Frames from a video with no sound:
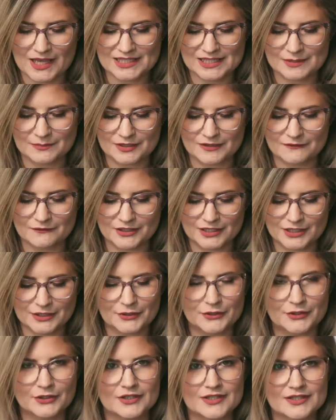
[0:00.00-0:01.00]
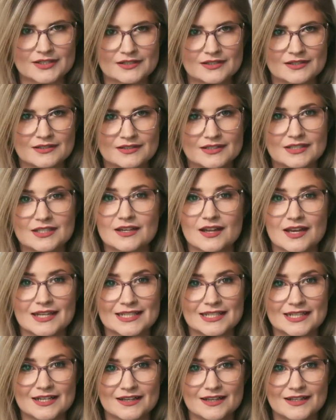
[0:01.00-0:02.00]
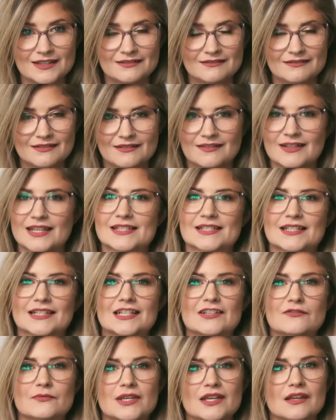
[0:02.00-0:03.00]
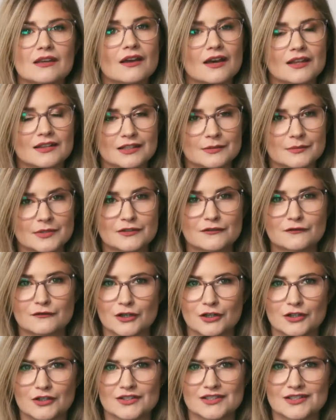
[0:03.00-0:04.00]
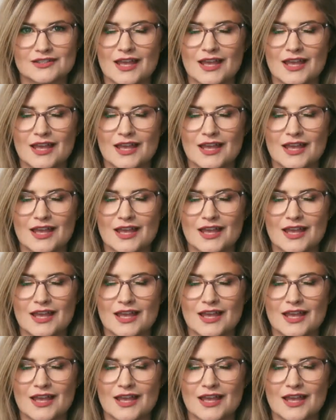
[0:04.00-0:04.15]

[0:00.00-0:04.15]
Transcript: simply flick it across to 99, and that's going to give me unlimited photos.